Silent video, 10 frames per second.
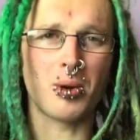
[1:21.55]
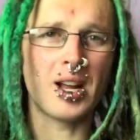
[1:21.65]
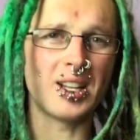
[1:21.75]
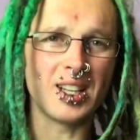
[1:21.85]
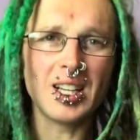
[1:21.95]

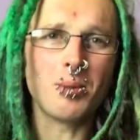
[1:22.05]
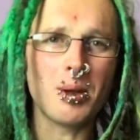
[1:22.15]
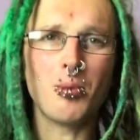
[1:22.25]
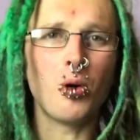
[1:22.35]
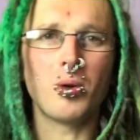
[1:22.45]
comprehend a
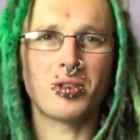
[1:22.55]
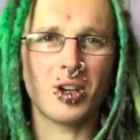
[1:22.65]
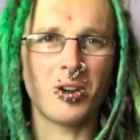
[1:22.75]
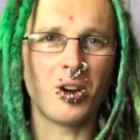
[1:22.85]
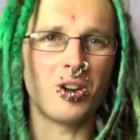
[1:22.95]
little bit more
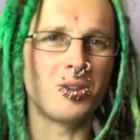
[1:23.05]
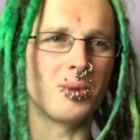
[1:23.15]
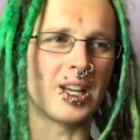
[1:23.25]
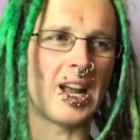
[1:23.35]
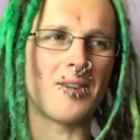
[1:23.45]
what's going
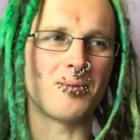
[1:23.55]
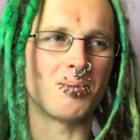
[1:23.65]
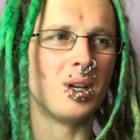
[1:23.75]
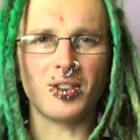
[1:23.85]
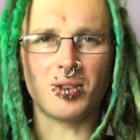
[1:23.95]
on, and we're going to
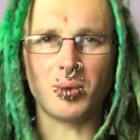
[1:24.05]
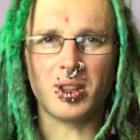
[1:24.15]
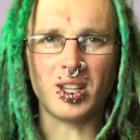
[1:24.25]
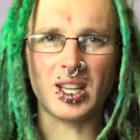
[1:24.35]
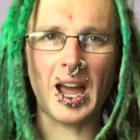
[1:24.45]
have breakfast
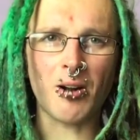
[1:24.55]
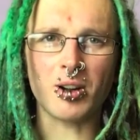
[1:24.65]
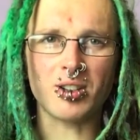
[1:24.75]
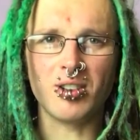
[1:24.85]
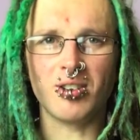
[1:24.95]
with the
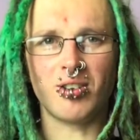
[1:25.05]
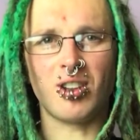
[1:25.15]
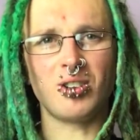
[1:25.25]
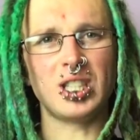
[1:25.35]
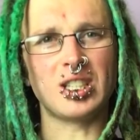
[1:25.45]

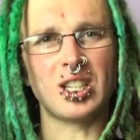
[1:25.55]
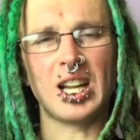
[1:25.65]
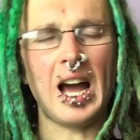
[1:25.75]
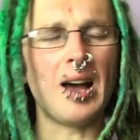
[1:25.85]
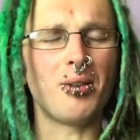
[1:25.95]
characters, so
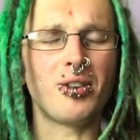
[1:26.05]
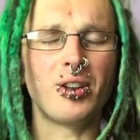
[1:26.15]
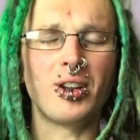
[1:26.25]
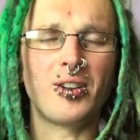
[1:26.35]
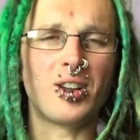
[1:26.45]
she's going to
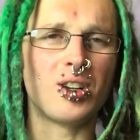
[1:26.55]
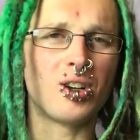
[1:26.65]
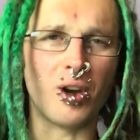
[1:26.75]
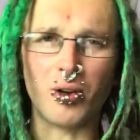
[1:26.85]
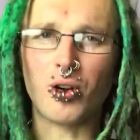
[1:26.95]
absolutely
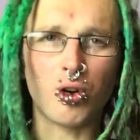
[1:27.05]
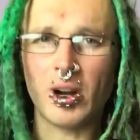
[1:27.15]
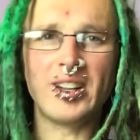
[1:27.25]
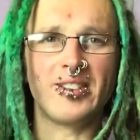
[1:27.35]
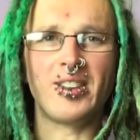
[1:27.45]
go
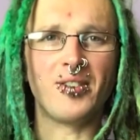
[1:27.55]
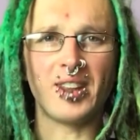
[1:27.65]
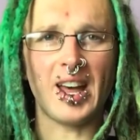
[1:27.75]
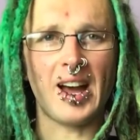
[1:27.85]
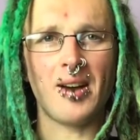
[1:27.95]

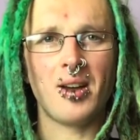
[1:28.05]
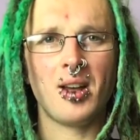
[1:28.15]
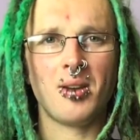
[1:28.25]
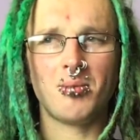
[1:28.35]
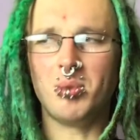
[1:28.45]
crazy for that.
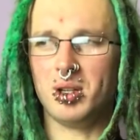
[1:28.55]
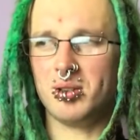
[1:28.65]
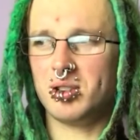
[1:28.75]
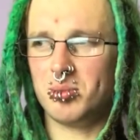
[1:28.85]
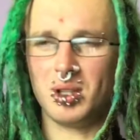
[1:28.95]

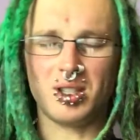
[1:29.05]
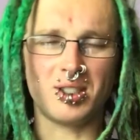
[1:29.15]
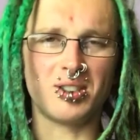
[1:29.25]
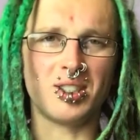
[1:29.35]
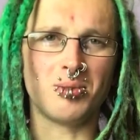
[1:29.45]
But to be
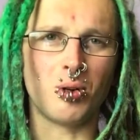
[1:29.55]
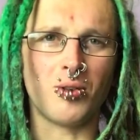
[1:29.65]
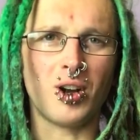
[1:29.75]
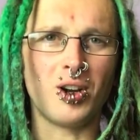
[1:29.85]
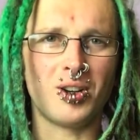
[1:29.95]
honest, it's
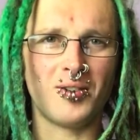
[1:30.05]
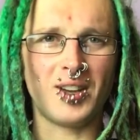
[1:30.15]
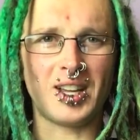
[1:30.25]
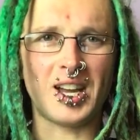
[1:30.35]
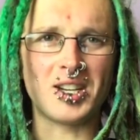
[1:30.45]
more of
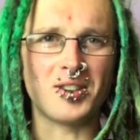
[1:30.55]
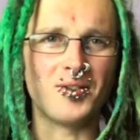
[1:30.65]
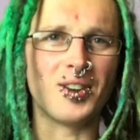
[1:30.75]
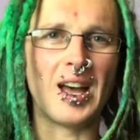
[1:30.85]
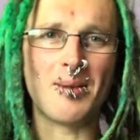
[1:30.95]
a
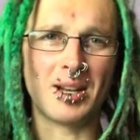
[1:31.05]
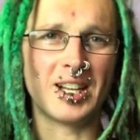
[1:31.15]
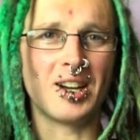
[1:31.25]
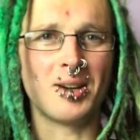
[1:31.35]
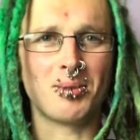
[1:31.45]
vacation for
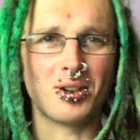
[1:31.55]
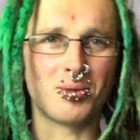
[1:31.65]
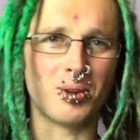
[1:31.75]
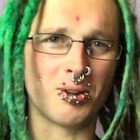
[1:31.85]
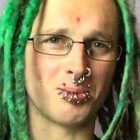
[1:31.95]
Emily and I
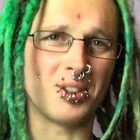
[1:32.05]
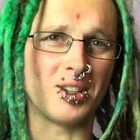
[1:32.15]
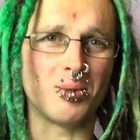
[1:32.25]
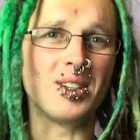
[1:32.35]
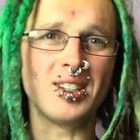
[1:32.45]
because we're
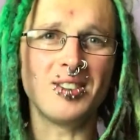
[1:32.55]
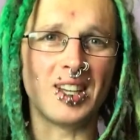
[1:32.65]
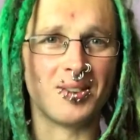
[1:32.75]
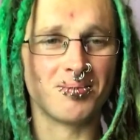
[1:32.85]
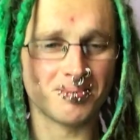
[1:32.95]
obsessed with
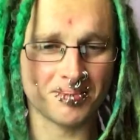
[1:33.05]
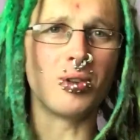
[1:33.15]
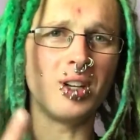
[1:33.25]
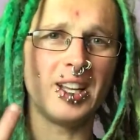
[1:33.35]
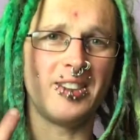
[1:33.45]
Disney.
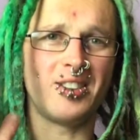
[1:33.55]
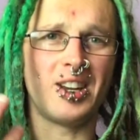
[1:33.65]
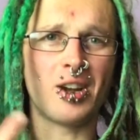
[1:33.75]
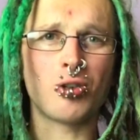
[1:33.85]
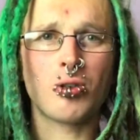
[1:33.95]
April
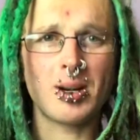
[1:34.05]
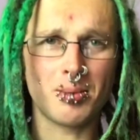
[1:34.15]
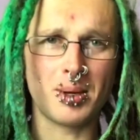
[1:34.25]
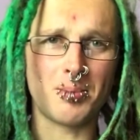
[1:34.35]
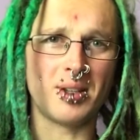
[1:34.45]
is an
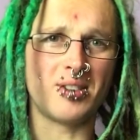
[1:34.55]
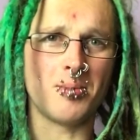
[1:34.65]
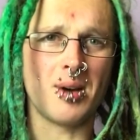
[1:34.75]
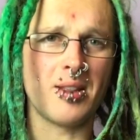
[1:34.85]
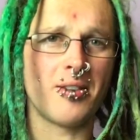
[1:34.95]
incredibly
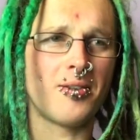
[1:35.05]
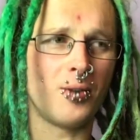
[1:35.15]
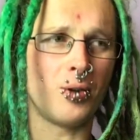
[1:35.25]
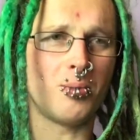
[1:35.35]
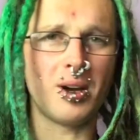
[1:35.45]
busy month
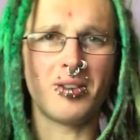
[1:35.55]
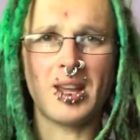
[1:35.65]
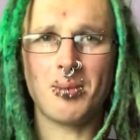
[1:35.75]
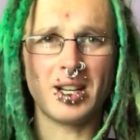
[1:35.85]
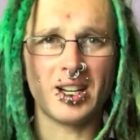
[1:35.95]
for
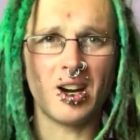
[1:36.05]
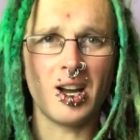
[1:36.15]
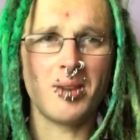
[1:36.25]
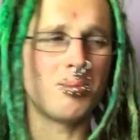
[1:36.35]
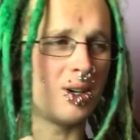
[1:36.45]
both Emily
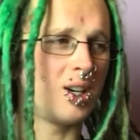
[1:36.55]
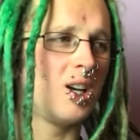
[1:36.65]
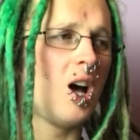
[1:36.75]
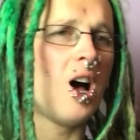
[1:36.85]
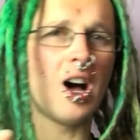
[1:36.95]
and I,
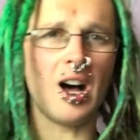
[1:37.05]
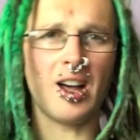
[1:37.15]
but